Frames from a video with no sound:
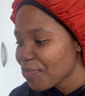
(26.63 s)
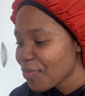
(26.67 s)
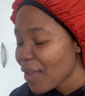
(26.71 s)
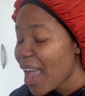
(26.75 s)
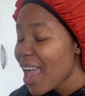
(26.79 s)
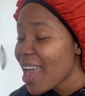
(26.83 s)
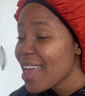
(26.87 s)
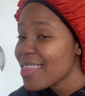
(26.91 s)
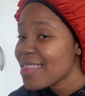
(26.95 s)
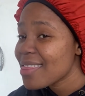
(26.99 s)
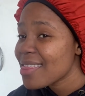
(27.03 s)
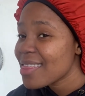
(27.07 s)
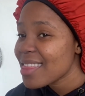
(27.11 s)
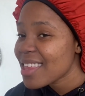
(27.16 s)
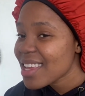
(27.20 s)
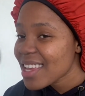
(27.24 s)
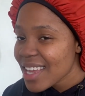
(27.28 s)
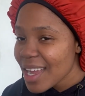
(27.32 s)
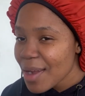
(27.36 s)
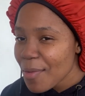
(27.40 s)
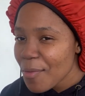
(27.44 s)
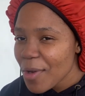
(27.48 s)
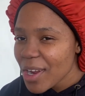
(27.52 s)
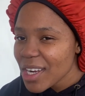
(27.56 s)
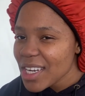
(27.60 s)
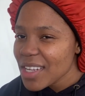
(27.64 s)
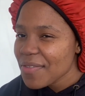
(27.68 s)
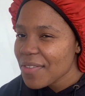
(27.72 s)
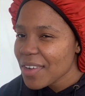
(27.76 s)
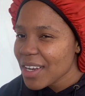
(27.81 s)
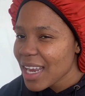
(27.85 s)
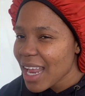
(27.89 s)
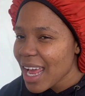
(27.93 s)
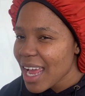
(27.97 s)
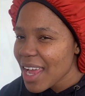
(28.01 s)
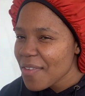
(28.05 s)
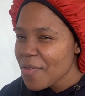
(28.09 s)
I think I'm ready for
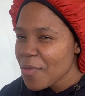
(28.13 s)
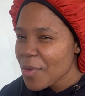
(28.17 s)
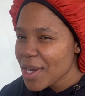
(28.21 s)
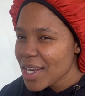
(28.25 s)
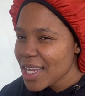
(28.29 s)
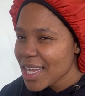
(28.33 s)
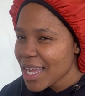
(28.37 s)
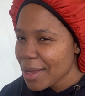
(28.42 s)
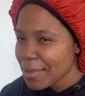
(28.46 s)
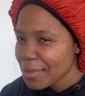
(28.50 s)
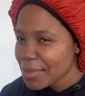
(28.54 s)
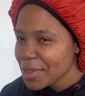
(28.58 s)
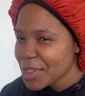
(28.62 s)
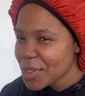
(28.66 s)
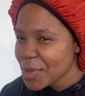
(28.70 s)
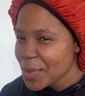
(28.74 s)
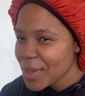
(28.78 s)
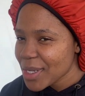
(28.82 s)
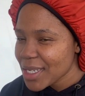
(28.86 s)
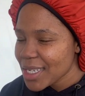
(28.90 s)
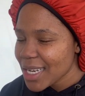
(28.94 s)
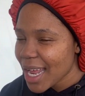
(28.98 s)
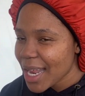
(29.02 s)
live when it comes to it.